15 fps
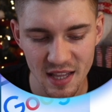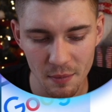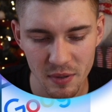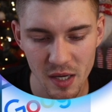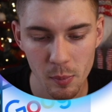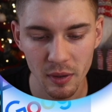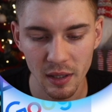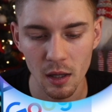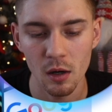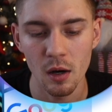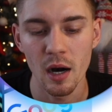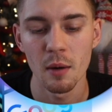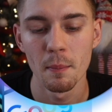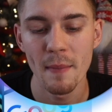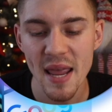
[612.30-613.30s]
that people
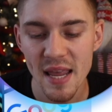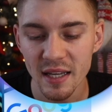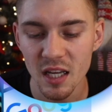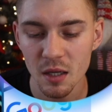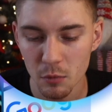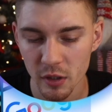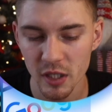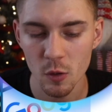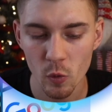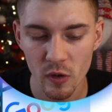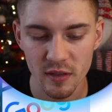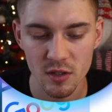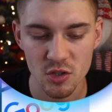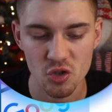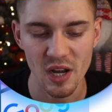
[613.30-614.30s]
are making money with
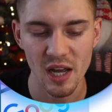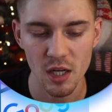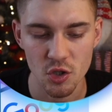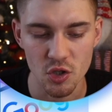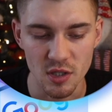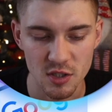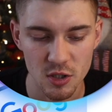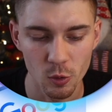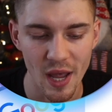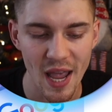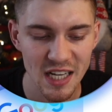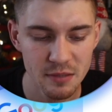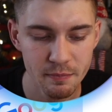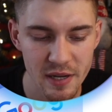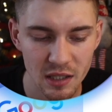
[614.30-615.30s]
this strategy. So
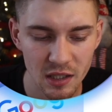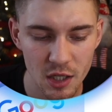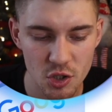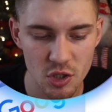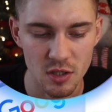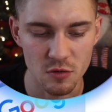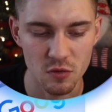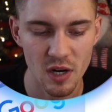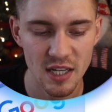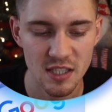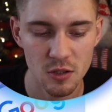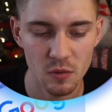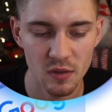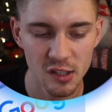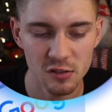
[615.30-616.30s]
XP glitches, right?
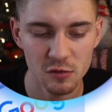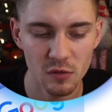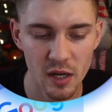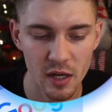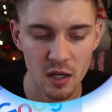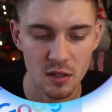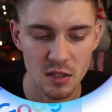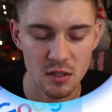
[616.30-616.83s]
So this one right here,